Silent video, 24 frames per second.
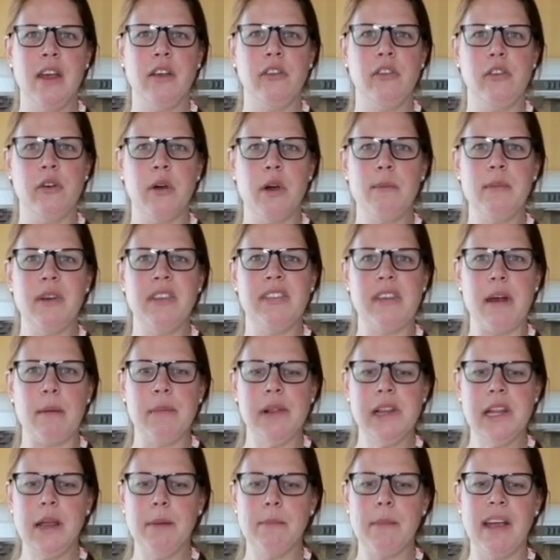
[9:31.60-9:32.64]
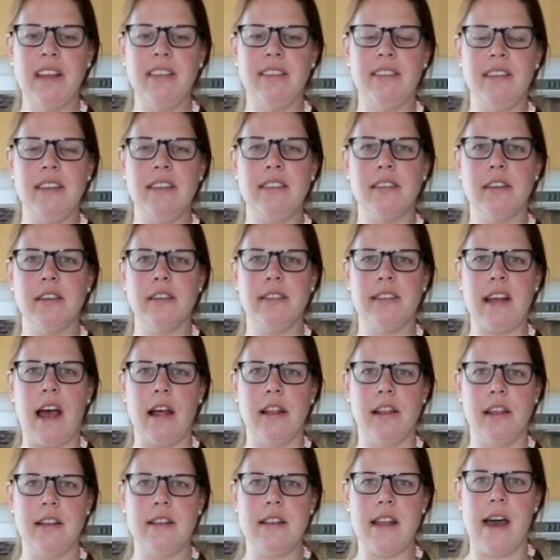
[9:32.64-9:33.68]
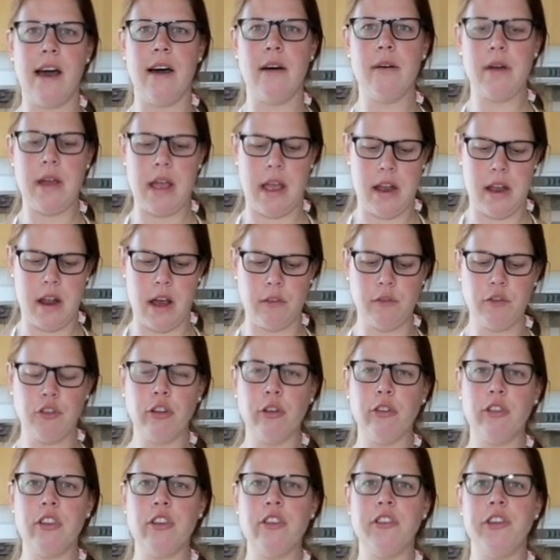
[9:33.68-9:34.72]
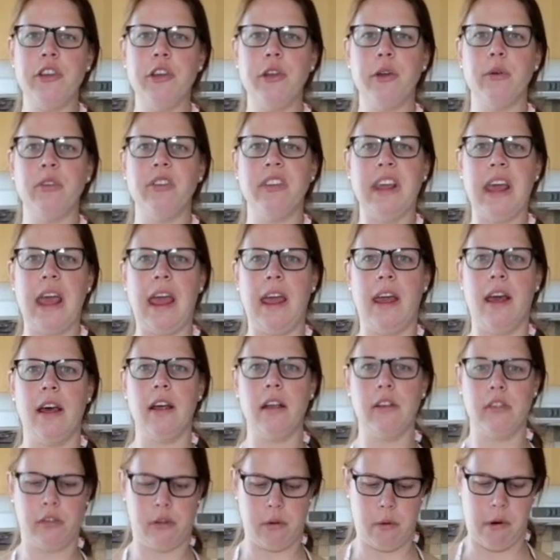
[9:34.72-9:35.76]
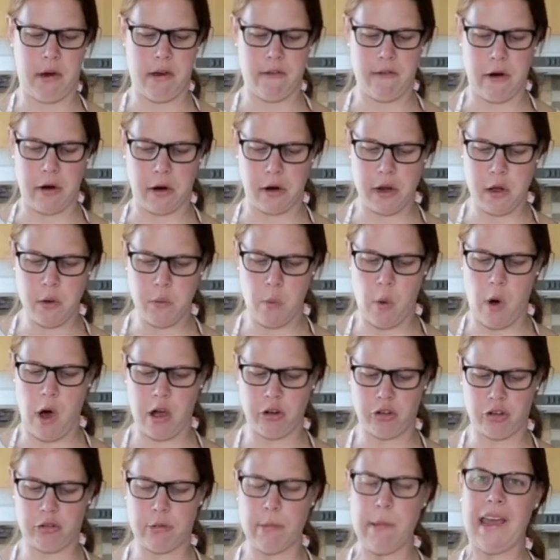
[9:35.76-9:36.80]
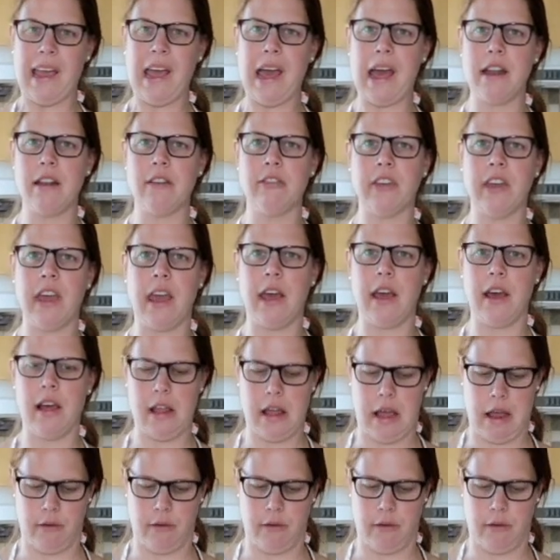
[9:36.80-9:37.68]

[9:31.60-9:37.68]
So I'm assembling my Caesar salad now, and I've chosen to use kale. So I've already washed my head of kale.